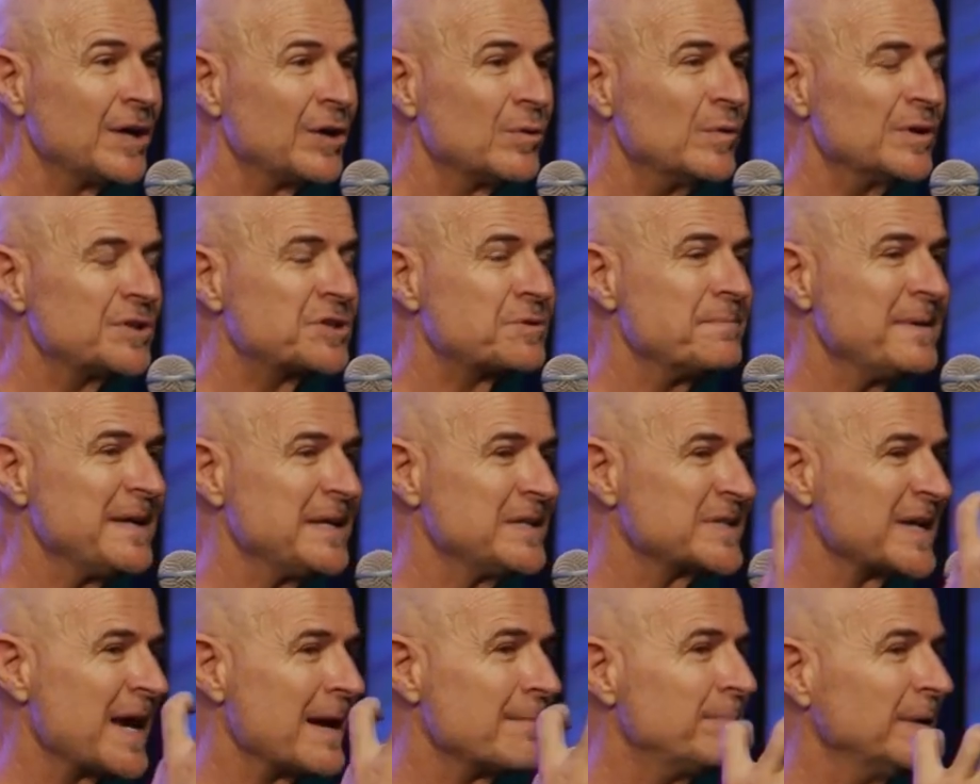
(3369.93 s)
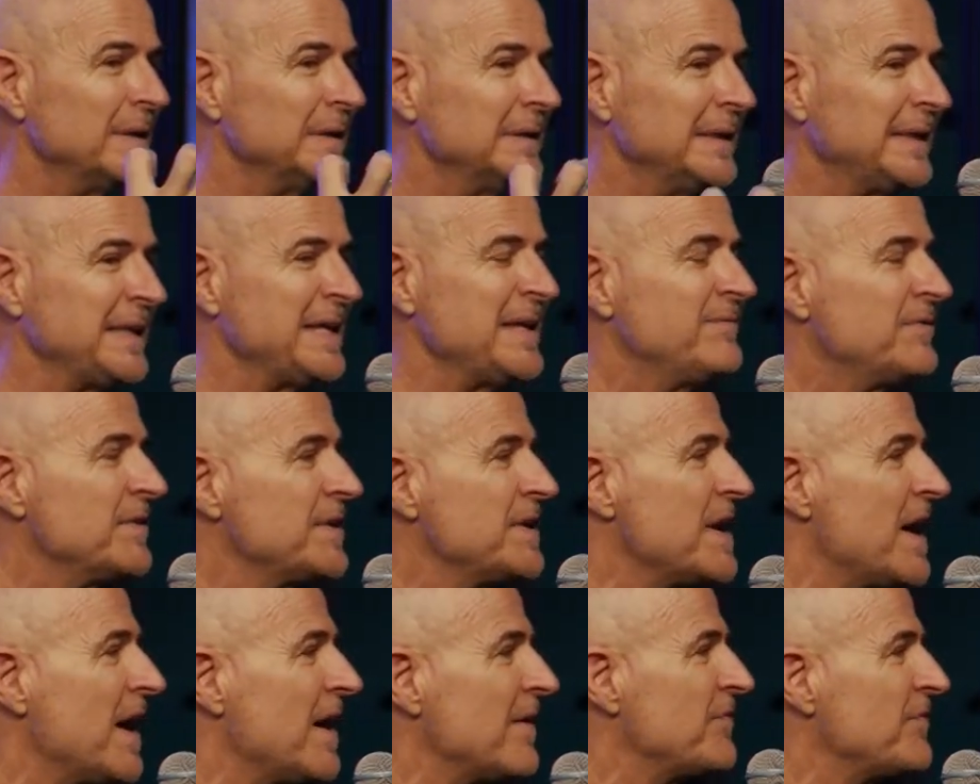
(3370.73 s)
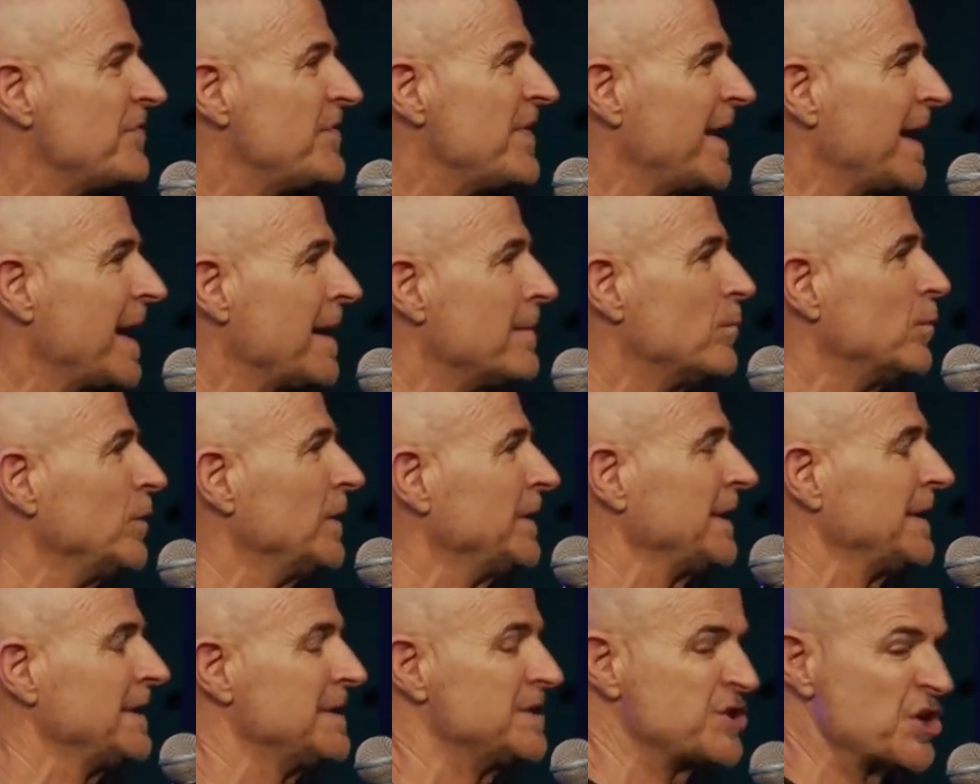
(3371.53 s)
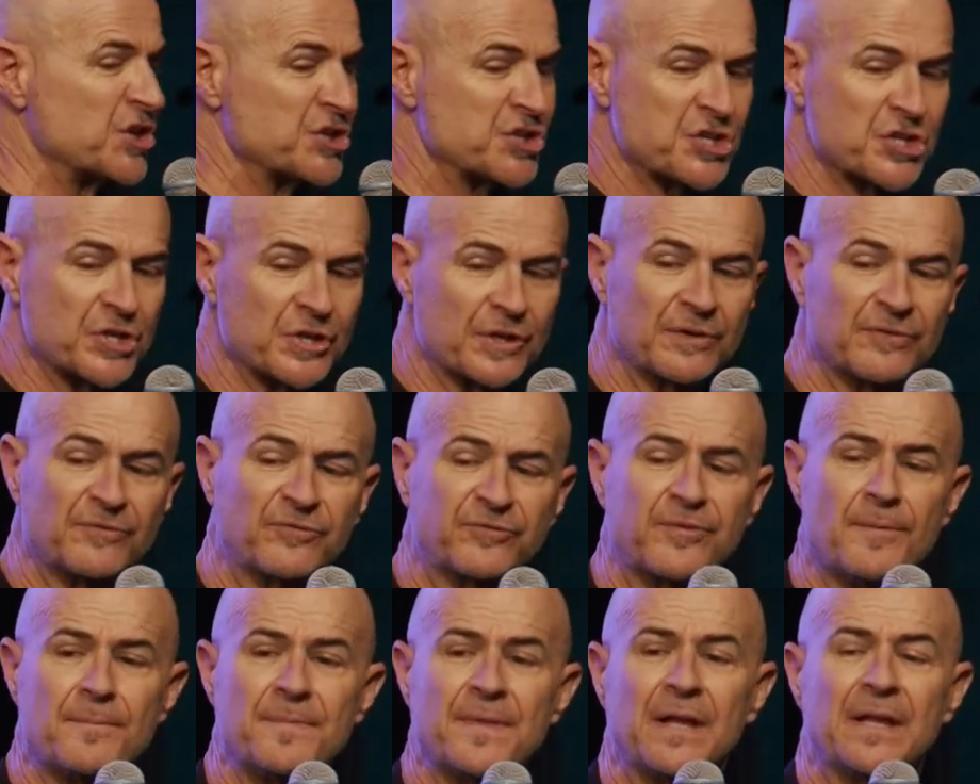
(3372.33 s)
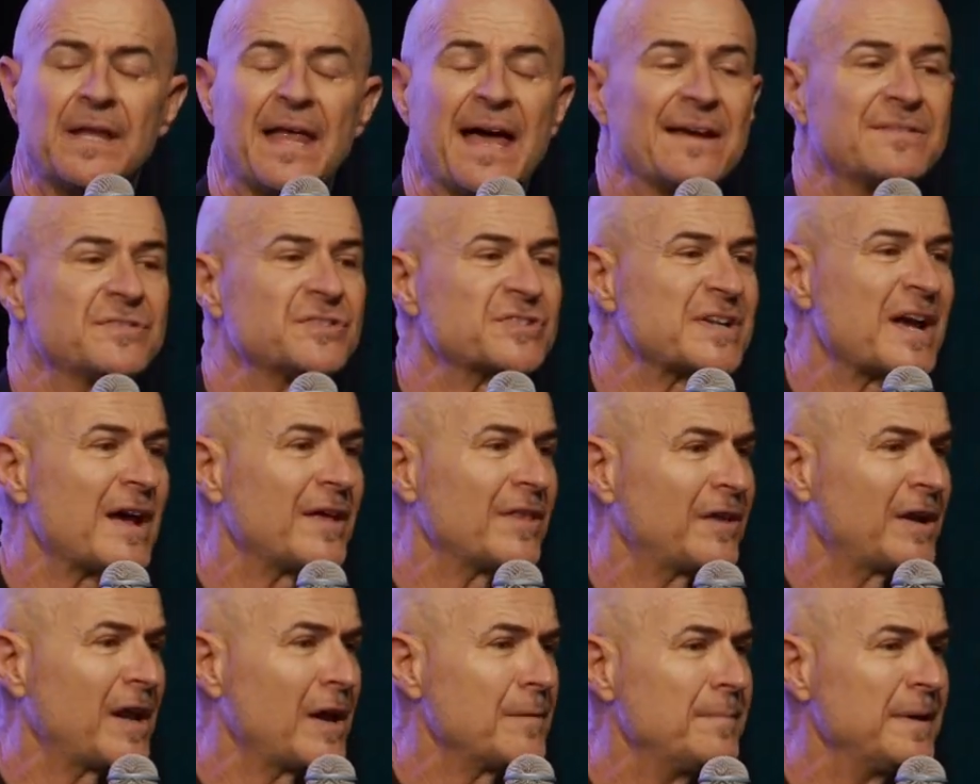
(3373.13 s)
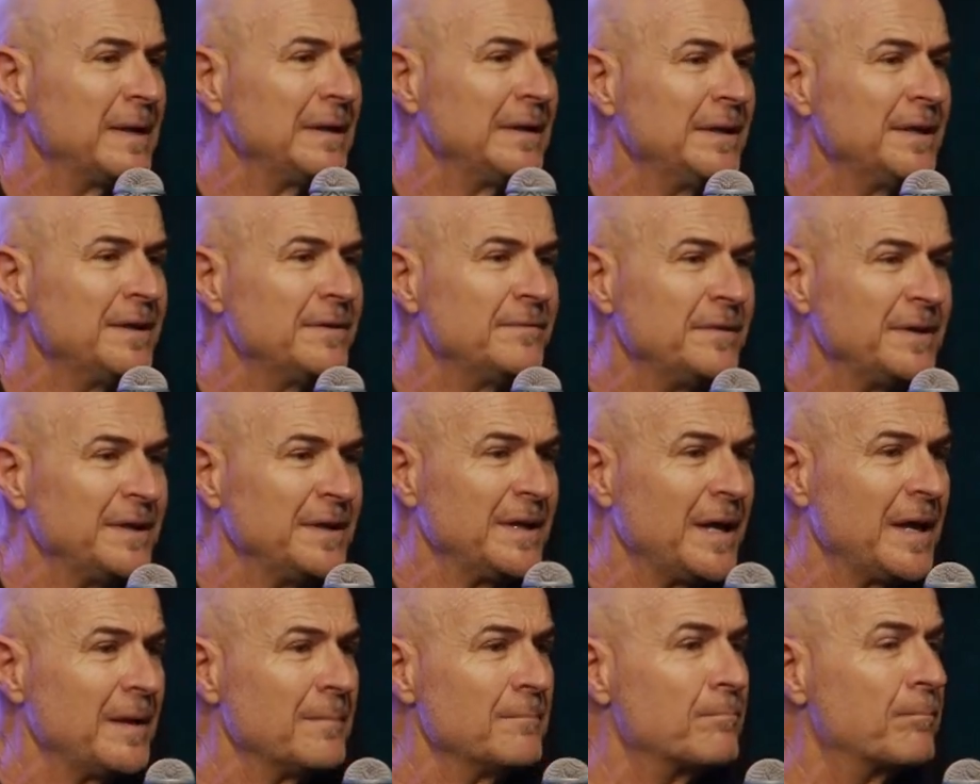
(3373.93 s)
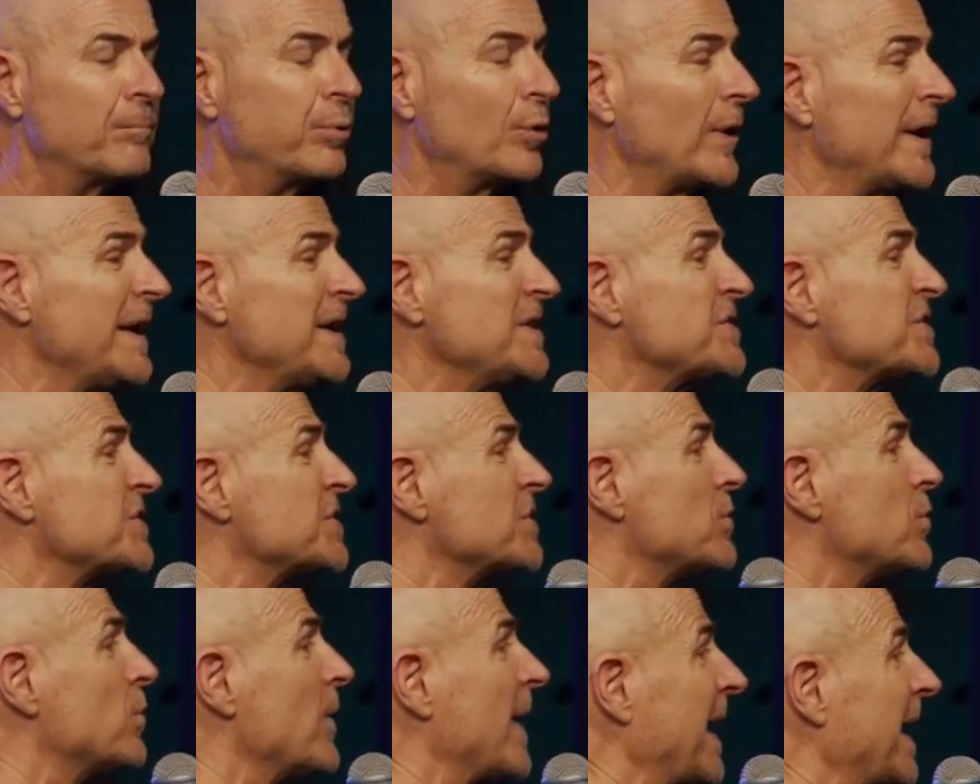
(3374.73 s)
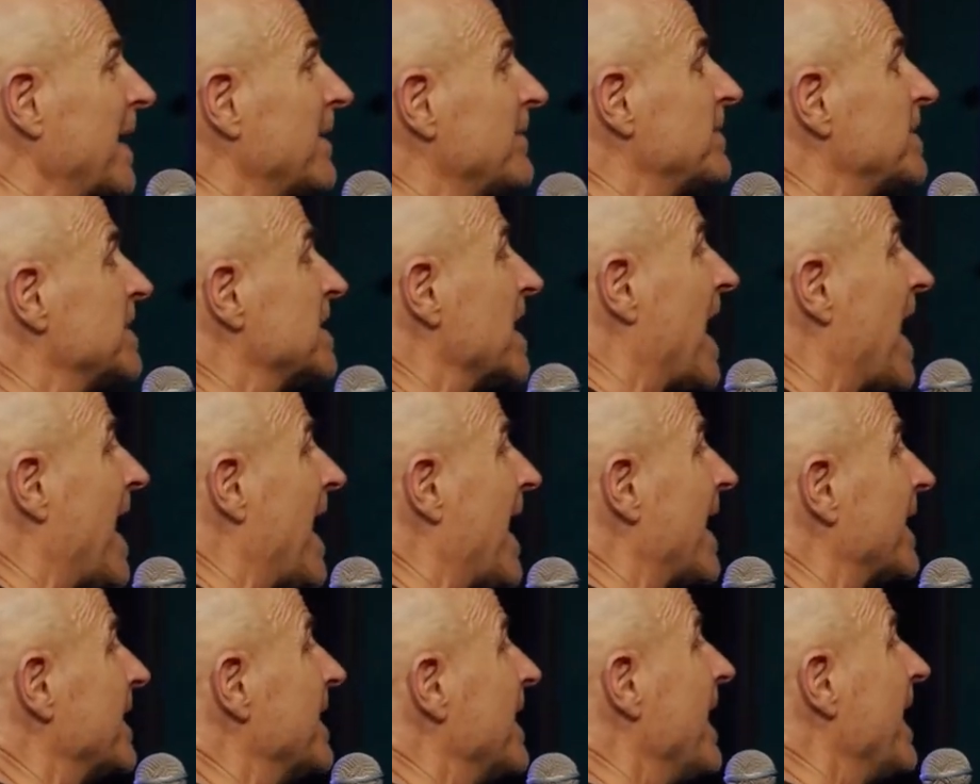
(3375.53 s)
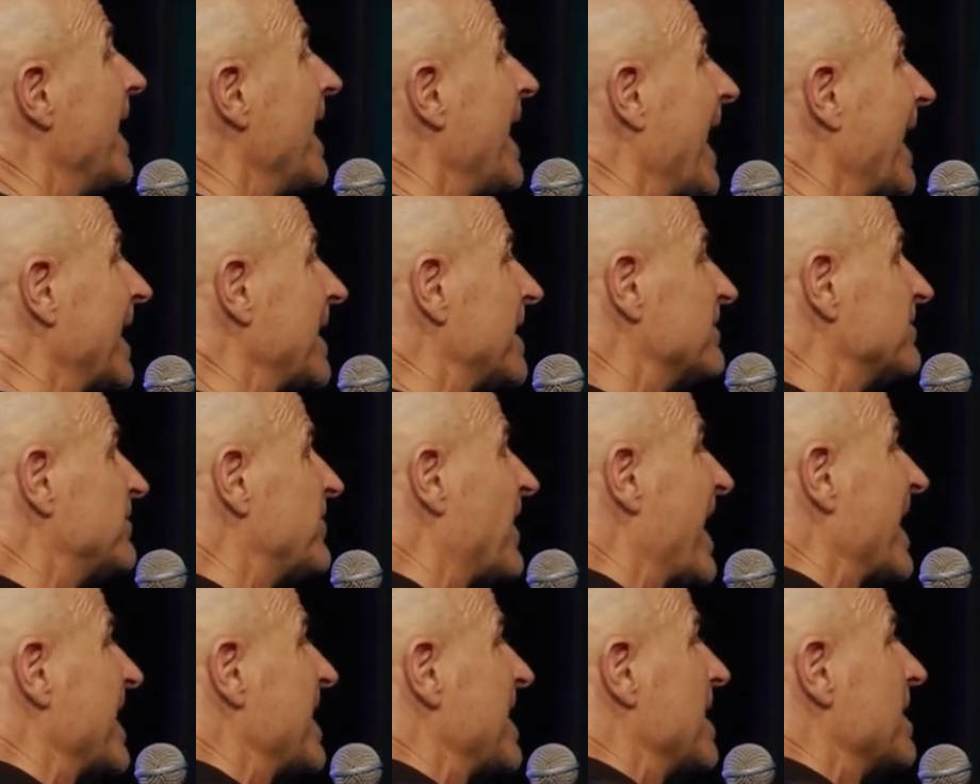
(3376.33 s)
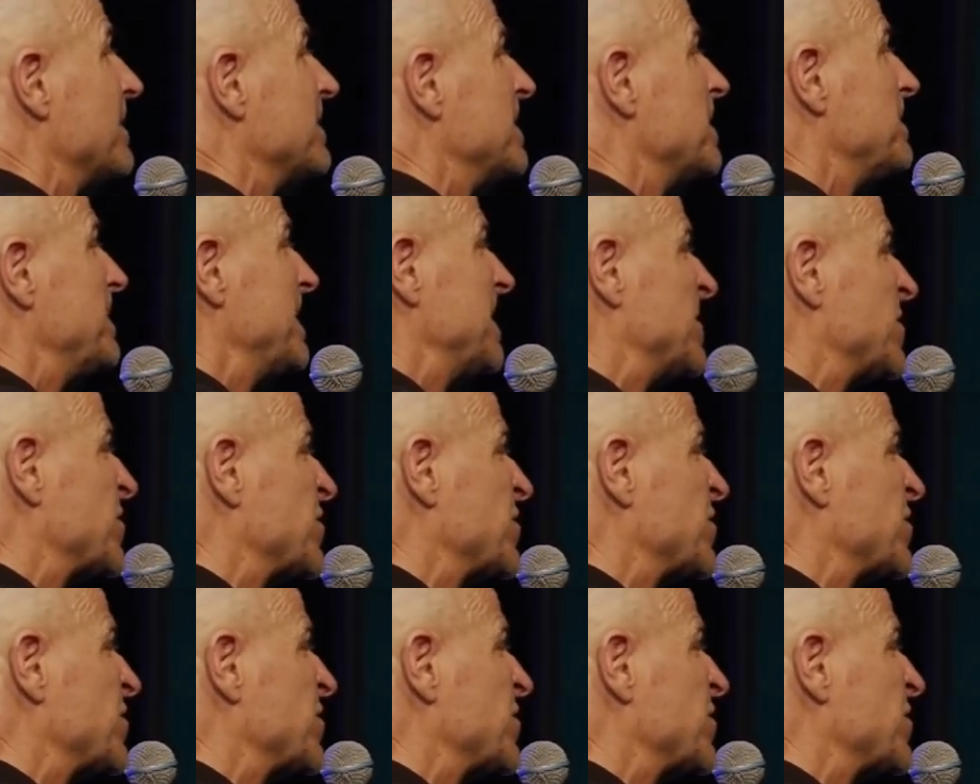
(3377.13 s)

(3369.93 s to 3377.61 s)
Which means I believe enough that I'm willing to turn from the lifestyle that I've been living, embrace the way of God, and invite Him to be